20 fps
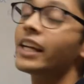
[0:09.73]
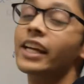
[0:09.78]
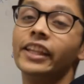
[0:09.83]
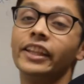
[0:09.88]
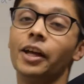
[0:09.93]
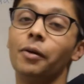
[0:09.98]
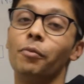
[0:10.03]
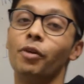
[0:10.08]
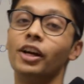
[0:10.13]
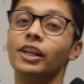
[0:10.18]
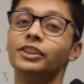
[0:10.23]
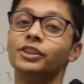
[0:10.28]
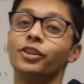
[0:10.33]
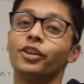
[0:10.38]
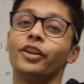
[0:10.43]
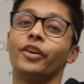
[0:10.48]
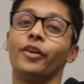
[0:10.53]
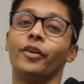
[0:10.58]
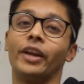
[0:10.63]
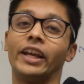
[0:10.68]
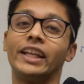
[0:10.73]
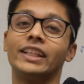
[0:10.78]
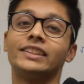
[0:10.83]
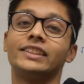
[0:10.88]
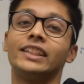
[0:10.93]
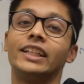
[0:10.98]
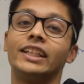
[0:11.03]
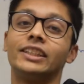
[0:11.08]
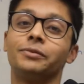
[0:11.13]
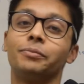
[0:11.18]
The merge sorted
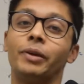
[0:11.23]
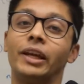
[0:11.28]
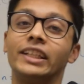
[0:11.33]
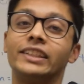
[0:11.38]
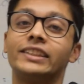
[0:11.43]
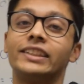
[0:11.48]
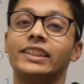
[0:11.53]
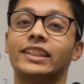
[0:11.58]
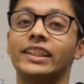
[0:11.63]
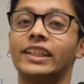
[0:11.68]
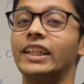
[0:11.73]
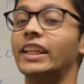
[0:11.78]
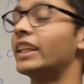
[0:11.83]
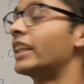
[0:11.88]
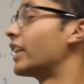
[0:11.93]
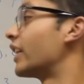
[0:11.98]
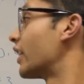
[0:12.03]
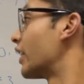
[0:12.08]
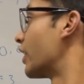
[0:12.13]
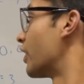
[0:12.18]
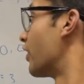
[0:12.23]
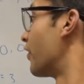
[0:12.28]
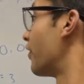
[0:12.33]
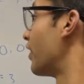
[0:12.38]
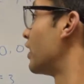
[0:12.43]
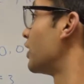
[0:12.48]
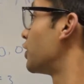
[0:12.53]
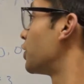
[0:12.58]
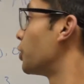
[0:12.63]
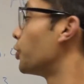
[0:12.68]
arrays is basically
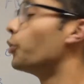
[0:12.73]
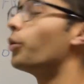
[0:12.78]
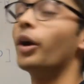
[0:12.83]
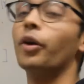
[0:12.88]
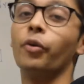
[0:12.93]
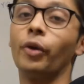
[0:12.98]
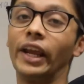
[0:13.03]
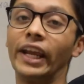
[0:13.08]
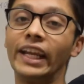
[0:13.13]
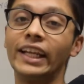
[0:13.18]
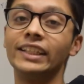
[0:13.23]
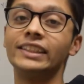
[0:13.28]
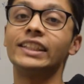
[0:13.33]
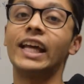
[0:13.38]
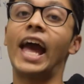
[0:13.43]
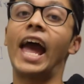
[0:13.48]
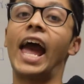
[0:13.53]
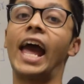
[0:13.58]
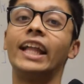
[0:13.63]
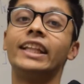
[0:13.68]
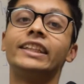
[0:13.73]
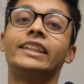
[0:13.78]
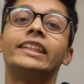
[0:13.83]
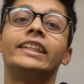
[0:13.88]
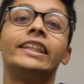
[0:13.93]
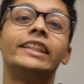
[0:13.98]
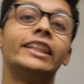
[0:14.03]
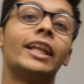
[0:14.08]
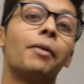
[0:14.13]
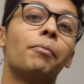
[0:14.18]
given two arrays and
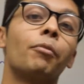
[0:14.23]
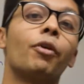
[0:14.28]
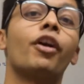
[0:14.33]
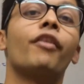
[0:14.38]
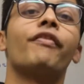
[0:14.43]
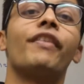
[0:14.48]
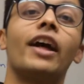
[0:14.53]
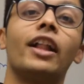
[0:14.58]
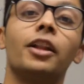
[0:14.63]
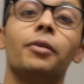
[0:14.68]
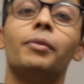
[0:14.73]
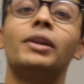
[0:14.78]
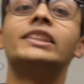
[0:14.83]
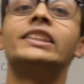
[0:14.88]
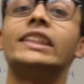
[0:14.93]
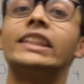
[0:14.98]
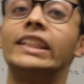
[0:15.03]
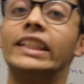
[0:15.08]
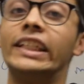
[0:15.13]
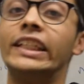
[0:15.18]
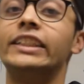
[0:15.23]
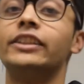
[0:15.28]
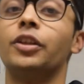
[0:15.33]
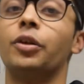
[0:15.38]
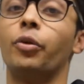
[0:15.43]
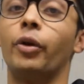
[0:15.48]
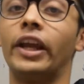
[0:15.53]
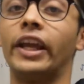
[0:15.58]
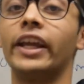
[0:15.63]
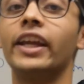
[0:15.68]
the number of elements in each
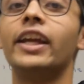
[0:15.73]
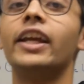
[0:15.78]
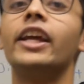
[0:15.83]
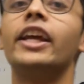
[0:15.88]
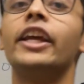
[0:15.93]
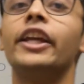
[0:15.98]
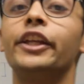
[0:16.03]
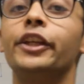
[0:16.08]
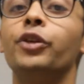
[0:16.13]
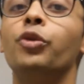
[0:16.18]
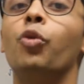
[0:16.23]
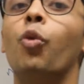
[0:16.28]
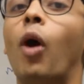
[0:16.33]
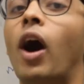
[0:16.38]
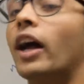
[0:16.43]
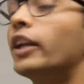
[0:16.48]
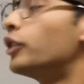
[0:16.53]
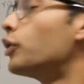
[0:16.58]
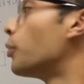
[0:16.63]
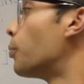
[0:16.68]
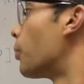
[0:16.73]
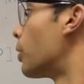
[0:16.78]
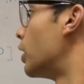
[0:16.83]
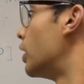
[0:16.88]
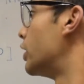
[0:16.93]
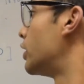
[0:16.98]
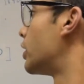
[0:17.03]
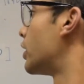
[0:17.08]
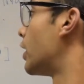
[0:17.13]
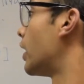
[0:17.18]
array. You want to
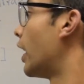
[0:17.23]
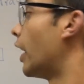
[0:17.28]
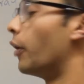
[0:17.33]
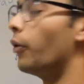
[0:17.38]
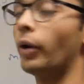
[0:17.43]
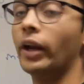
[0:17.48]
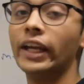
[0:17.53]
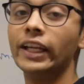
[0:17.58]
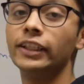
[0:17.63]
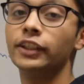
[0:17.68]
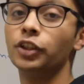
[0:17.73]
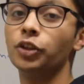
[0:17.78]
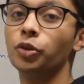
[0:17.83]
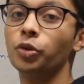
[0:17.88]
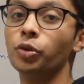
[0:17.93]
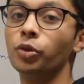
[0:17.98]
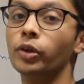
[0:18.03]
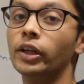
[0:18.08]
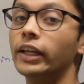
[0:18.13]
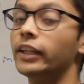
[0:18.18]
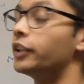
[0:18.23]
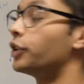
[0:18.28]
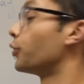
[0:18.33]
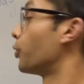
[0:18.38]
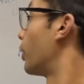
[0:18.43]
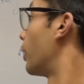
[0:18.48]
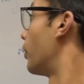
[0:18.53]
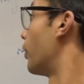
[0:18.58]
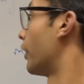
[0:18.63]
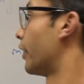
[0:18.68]
merge array 2 into
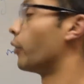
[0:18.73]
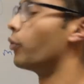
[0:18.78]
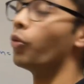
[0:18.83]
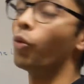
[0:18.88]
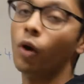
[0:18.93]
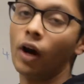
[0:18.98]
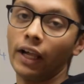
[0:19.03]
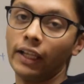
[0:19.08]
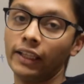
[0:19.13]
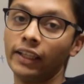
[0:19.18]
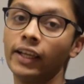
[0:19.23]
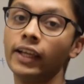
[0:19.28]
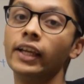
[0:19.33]
array 1.